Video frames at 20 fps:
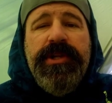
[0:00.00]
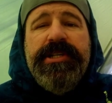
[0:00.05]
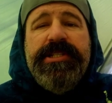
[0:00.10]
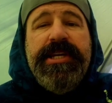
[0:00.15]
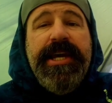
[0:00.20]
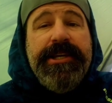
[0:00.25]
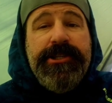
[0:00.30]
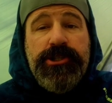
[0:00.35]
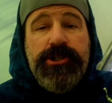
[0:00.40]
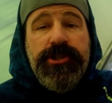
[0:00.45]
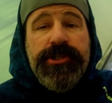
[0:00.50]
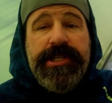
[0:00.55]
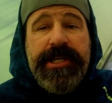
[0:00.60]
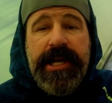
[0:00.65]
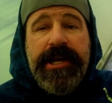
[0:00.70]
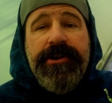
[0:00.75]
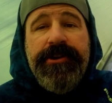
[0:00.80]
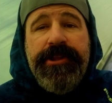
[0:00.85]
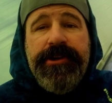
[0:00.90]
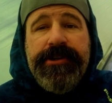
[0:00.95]
takes good
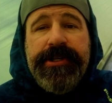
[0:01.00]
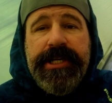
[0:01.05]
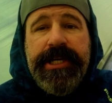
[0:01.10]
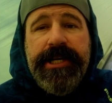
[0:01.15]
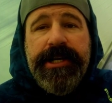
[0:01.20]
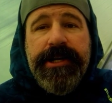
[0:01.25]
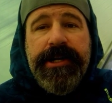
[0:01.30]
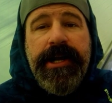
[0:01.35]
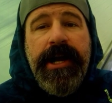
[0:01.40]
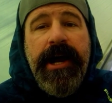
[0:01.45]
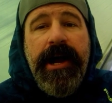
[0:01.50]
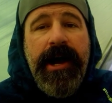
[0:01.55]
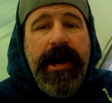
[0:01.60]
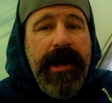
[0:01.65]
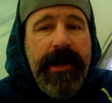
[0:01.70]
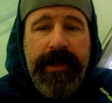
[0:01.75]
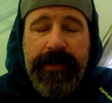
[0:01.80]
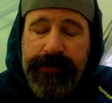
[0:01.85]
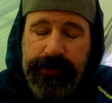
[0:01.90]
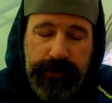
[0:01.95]
care of their gear,
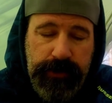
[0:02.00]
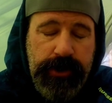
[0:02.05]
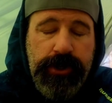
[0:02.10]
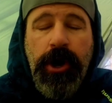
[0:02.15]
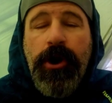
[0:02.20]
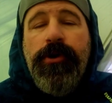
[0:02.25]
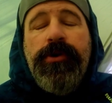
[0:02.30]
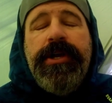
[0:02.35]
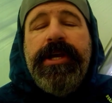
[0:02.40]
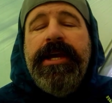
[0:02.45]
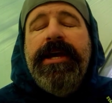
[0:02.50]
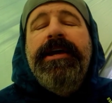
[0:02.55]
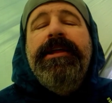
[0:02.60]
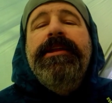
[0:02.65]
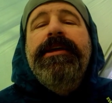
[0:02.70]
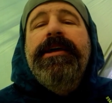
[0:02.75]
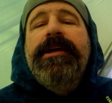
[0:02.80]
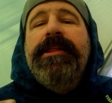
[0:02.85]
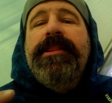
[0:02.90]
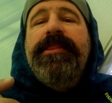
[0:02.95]
go get
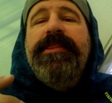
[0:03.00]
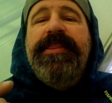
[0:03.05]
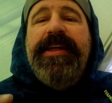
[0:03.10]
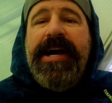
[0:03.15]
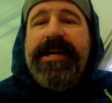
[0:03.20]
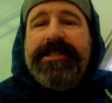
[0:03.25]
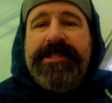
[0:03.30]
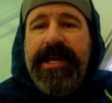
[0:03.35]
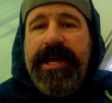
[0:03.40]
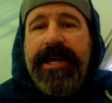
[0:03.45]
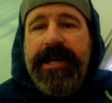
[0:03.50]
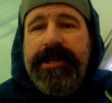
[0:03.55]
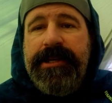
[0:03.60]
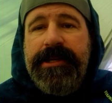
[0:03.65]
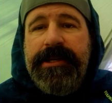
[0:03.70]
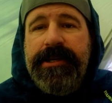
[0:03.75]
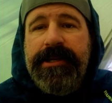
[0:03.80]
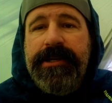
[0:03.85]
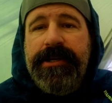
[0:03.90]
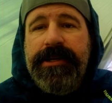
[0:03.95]
that tent.
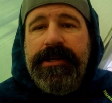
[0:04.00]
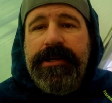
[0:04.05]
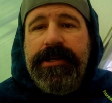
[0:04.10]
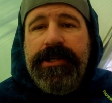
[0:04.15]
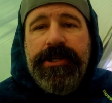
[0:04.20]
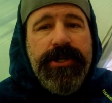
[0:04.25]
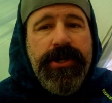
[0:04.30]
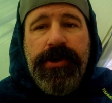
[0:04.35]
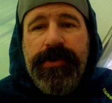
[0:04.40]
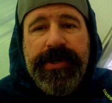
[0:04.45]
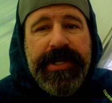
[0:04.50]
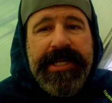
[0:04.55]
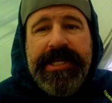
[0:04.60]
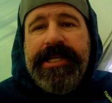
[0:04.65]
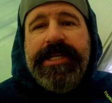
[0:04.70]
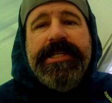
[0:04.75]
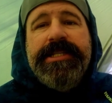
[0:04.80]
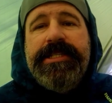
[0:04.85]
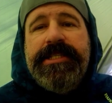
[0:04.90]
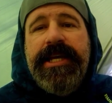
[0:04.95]
You don't need
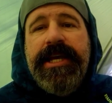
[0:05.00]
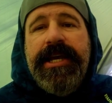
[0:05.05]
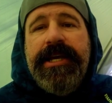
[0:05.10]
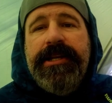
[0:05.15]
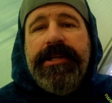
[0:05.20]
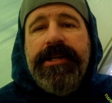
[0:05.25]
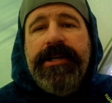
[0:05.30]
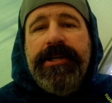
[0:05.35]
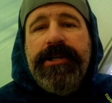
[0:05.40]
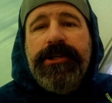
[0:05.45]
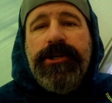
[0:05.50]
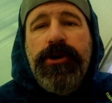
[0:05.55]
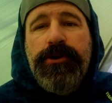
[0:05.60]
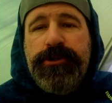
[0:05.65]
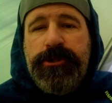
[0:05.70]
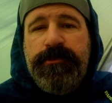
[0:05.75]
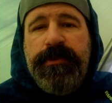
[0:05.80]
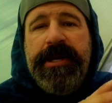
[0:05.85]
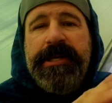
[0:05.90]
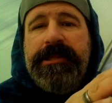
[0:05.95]
this tent. Go
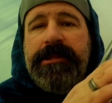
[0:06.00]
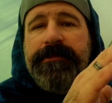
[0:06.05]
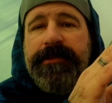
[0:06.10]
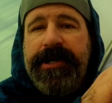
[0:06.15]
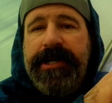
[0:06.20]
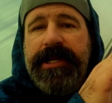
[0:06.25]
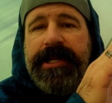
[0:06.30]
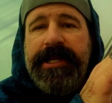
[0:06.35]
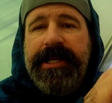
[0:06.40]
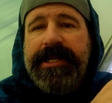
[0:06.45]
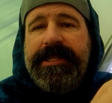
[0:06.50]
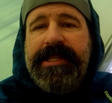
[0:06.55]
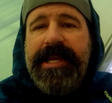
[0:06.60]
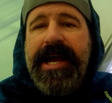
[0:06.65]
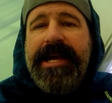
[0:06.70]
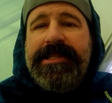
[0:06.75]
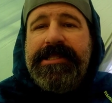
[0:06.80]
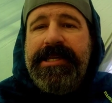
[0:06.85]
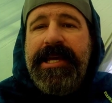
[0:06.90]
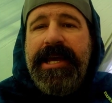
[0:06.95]
spend the money and get
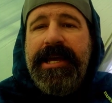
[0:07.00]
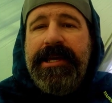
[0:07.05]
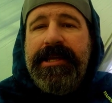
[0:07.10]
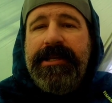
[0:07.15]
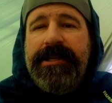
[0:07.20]
that tent.